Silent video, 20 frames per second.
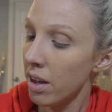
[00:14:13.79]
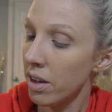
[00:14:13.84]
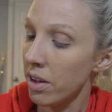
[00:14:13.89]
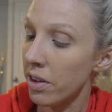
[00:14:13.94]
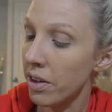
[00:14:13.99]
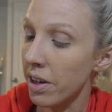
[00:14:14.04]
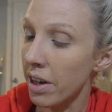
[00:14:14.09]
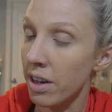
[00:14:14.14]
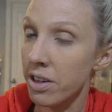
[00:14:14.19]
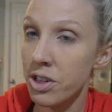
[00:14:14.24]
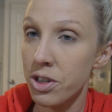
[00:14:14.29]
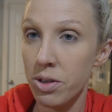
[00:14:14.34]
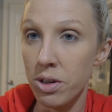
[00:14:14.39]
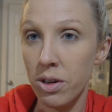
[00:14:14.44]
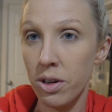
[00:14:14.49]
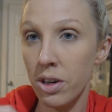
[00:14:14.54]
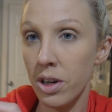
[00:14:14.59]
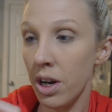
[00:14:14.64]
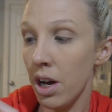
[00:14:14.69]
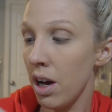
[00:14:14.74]
you got
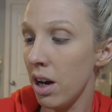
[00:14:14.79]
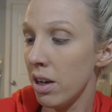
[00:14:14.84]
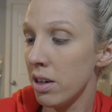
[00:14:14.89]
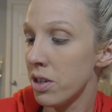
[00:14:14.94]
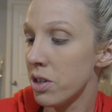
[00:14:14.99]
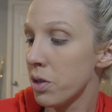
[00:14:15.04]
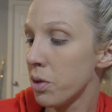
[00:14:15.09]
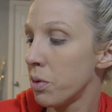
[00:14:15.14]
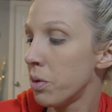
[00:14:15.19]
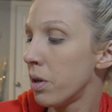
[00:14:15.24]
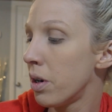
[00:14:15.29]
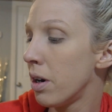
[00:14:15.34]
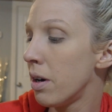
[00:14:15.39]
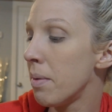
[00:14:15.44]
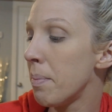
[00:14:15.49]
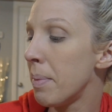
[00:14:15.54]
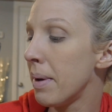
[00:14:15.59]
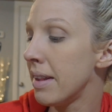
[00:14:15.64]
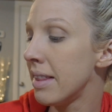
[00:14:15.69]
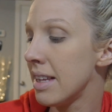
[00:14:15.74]
your
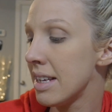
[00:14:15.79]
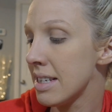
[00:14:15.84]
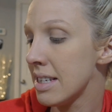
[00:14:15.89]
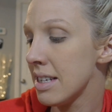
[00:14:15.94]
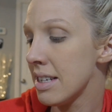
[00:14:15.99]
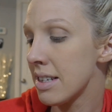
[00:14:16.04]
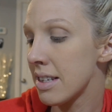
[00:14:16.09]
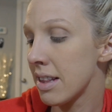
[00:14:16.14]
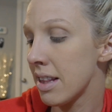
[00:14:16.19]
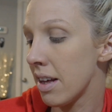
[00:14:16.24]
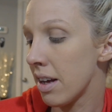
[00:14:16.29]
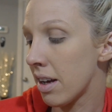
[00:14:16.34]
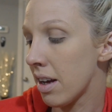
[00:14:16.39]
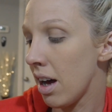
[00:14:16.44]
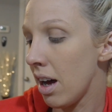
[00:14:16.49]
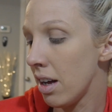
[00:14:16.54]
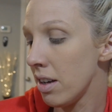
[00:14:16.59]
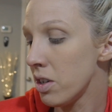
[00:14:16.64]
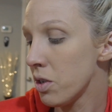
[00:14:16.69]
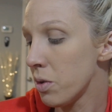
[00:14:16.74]
contour, but this is the
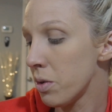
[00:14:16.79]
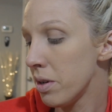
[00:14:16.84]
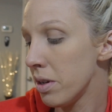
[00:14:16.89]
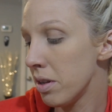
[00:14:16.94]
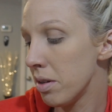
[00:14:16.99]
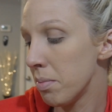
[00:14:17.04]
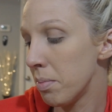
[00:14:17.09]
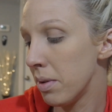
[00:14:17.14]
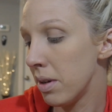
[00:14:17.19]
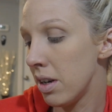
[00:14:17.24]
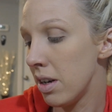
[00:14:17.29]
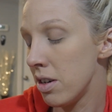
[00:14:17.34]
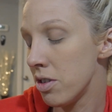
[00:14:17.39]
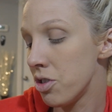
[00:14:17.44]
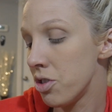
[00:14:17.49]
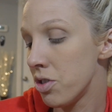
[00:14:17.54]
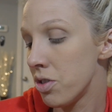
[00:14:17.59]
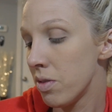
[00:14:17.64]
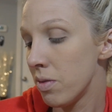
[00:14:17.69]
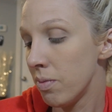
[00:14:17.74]
contour and the
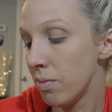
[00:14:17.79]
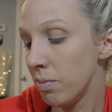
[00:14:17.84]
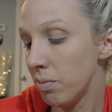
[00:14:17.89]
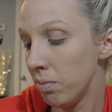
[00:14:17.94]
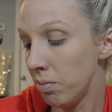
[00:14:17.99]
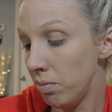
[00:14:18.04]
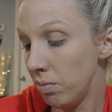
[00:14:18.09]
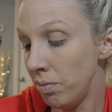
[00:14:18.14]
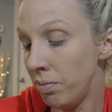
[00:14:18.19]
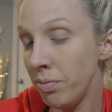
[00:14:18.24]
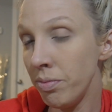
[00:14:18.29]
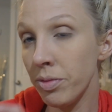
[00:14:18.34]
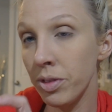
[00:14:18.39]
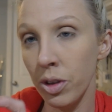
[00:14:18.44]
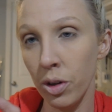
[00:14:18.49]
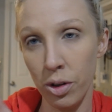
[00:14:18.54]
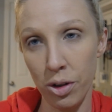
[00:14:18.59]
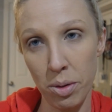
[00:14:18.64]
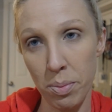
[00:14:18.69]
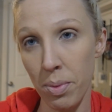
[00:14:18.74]
blush
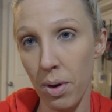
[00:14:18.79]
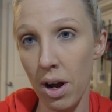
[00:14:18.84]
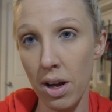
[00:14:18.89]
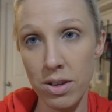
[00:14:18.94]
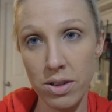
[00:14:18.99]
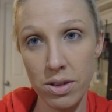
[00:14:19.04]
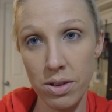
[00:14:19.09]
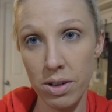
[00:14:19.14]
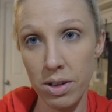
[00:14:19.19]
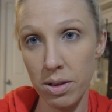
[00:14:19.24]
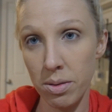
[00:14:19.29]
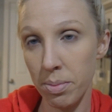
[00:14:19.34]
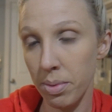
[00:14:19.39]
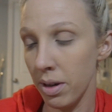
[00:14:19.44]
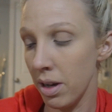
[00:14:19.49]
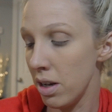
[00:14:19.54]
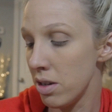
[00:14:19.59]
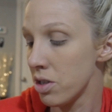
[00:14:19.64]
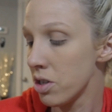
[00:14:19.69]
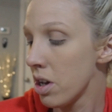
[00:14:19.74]
or the bronzer and the
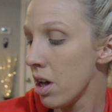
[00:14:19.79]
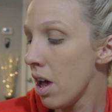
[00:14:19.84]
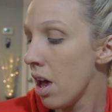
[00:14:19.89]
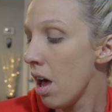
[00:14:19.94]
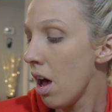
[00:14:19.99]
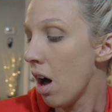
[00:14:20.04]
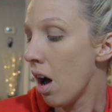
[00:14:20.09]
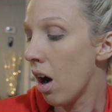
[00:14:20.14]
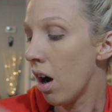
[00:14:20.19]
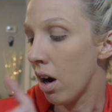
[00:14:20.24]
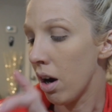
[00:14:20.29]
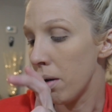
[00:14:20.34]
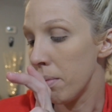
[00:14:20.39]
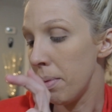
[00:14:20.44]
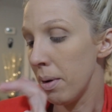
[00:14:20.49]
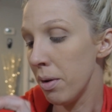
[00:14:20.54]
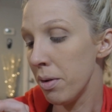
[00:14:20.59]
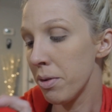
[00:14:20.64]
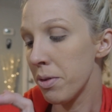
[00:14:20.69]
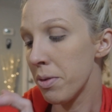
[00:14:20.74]
blush are
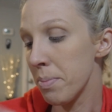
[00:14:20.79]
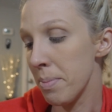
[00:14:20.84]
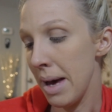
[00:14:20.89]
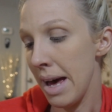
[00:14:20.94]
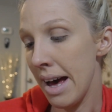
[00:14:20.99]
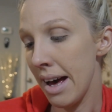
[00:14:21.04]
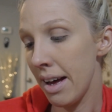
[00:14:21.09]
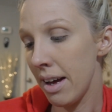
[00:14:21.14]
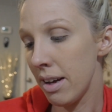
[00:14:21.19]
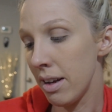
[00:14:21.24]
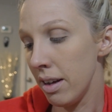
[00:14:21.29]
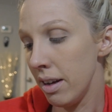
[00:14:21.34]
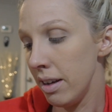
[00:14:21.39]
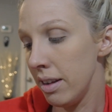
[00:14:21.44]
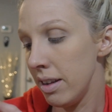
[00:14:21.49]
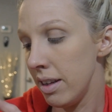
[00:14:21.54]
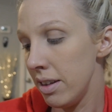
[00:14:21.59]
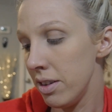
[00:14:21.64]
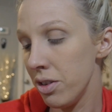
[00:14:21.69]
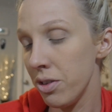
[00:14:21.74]
both matte,
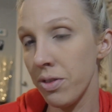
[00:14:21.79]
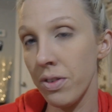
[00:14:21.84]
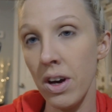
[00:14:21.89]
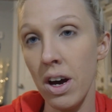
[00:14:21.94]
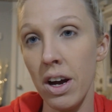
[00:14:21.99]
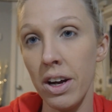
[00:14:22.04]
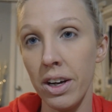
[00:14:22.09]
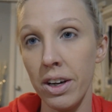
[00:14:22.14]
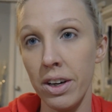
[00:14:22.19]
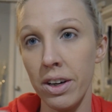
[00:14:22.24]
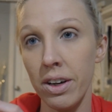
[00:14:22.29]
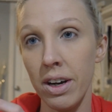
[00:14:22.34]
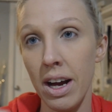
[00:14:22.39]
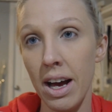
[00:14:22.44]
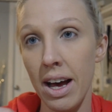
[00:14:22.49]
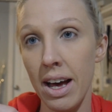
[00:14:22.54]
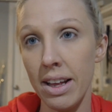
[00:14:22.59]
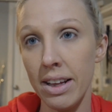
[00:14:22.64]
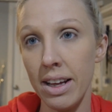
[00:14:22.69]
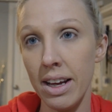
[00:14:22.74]
and then you've got your
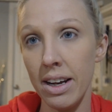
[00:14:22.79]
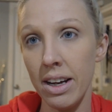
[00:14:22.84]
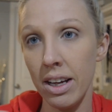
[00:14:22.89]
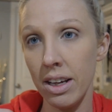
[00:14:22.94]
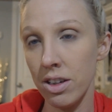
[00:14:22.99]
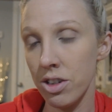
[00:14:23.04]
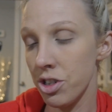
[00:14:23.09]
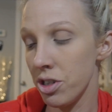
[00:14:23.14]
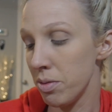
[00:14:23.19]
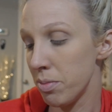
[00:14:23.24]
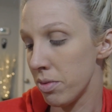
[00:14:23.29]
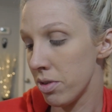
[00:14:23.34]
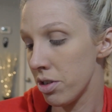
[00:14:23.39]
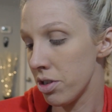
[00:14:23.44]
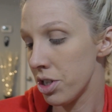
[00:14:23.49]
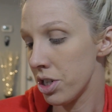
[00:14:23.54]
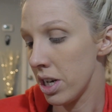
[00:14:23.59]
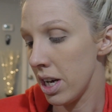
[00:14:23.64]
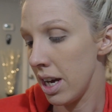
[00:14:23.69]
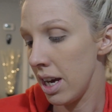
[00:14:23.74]
highlighting shimmer
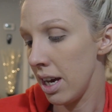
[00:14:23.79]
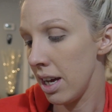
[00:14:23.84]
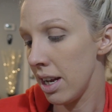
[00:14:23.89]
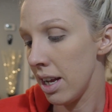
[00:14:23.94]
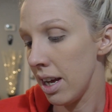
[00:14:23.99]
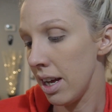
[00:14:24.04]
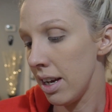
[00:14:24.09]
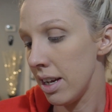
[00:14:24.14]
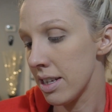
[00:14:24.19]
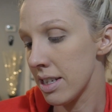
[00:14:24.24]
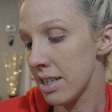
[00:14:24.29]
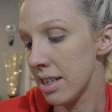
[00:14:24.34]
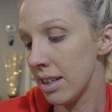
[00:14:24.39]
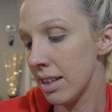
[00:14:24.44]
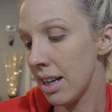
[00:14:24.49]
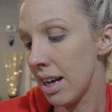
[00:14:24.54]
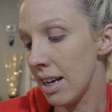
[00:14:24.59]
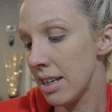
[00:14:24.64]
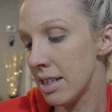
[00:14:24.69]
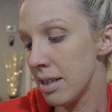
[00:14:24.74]
shade, and it's
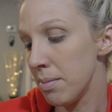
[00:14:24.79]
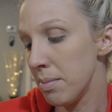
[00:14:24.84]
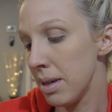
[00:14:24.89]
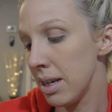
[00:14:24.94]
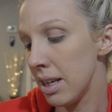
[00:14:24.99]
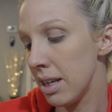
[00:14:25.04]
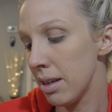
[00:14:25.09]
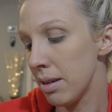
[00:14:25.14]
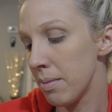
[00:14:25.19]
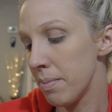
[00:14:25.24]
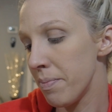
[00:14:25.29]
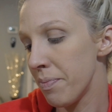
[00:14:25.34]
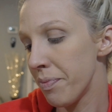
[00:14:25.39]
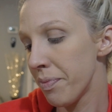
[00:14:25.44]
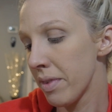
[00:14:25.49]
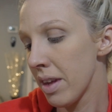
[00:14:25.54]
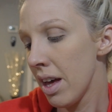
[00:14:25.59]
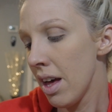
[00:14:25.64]
in light to medium.